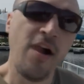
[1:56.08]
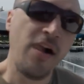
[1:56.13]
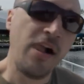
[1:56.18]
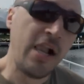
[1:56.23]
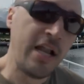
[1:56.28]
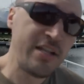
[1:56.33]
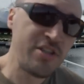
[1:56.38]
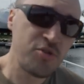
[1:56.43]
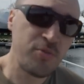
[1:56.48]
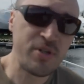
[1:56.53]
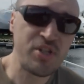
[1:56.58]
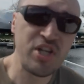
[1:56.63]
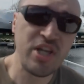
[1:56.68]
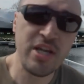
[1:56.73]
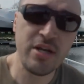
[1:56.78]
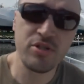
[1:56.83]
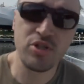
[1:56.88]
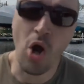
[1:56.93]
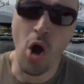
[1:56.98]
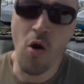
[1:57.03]
Then switching
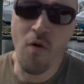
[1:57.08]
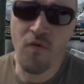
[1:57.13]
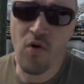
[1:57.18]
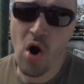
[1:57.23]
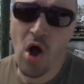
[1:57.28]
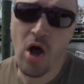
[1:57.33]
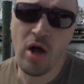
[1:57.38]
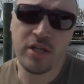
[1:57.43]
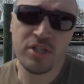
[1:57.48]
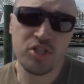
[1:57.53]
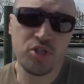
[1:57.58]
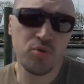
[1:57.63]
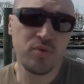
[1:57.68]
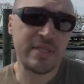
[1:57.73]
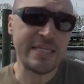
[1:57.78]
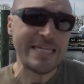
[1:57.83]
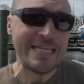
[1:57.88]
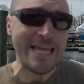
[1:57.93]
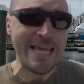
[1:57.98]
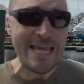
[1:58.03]
gears over on to
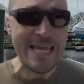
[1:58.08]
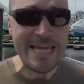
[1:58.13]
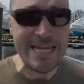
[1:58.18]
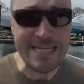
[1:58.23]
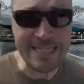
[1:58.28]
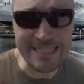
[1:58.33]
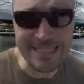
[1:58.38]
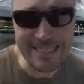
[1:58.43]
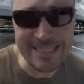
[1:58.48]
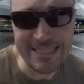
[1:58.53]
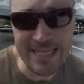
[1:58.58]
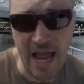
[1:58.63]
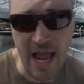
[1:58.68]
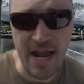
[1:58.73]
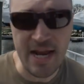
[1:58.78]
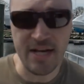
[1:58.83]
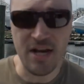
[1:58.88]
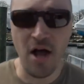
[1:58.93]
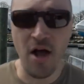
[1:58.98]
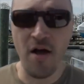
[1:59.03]
the east
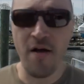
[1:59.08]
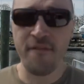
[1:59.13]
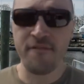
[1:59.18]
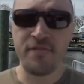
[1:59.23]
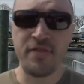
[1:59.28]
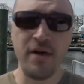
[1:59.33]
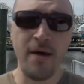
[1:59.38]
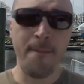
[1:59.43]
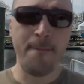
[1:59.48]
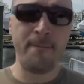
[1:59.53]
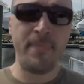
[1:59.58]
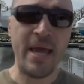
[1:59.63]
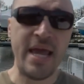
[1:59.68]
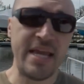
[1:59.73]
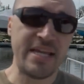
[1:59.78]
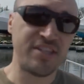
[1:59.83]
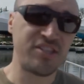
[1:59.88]
side of the bay,